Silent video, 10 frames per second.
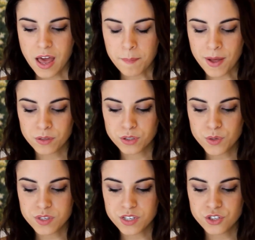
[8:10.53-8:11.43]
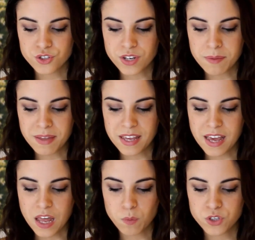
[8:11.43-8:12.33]
about lucid
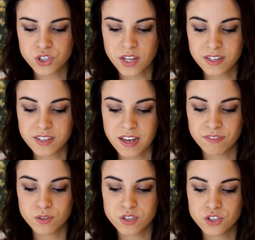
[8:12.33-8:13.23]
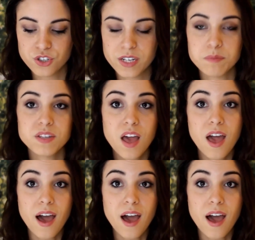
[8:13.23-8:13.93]
dreaming, and would you like to have lucid dreams?